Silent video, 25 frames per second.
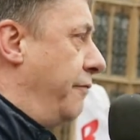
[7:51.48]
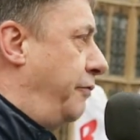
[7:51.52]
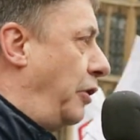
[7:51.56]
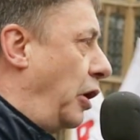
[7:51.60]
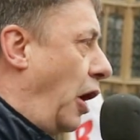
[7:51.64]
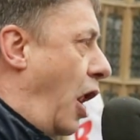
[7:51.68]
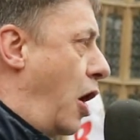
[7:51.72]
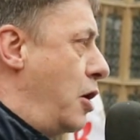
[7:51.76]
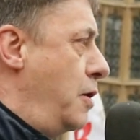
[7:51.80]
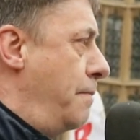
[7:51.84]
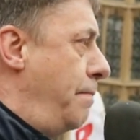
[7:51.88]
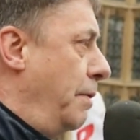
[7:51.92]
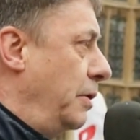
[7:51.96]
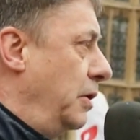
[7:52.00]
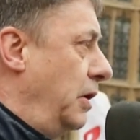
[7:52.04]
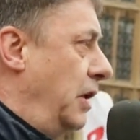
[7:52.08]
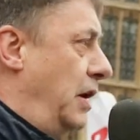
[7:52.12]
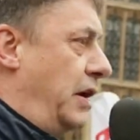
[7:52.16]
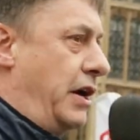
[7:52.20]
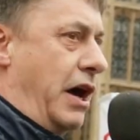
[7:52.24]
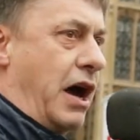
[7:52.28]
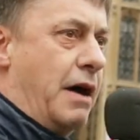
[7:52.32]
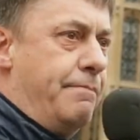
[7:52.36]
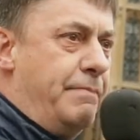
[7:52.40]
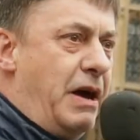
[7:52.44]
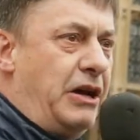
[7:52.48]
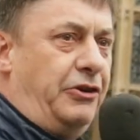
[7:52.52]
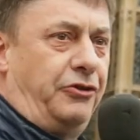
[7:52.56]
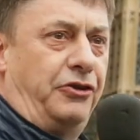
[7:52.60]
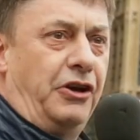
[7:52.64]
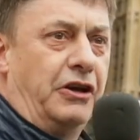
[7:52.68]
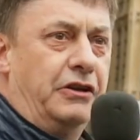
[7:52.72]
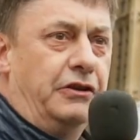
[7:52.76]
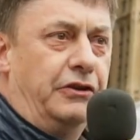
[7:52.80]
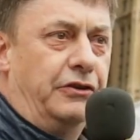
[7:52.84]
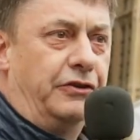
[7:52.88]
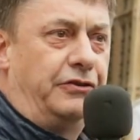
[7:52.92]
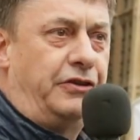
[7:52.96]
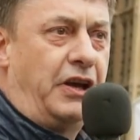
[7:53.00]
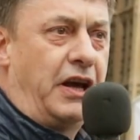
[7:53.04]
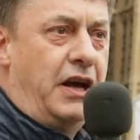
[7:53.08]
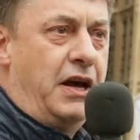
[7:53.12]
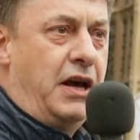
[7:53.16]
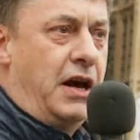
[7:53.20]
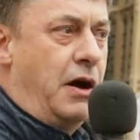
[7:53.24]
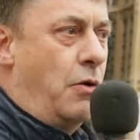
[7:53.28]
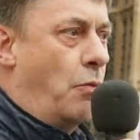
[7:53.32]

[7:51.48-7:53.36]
of global emissions.